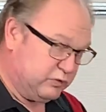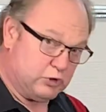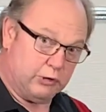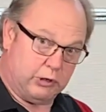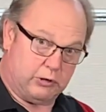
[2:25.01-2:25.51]

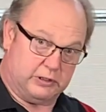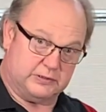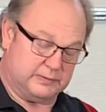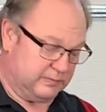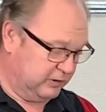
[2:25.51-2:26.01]

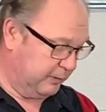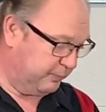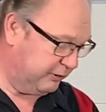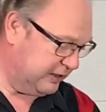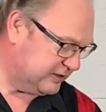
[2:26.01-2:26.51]
Toyotas, your
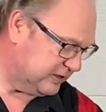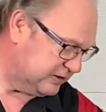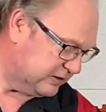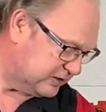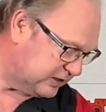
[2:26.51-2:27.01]

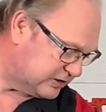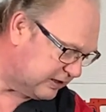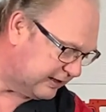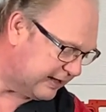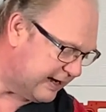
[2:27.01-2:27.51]
Priuses and such
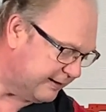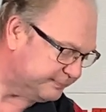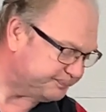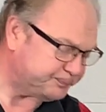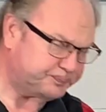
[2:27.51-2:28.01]
like that,
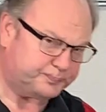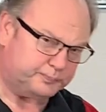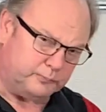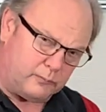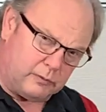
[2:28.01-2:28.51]

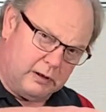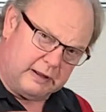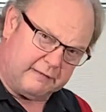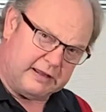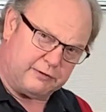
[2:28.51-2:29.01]

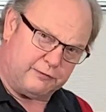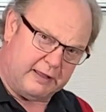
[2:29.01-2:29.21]
they've got the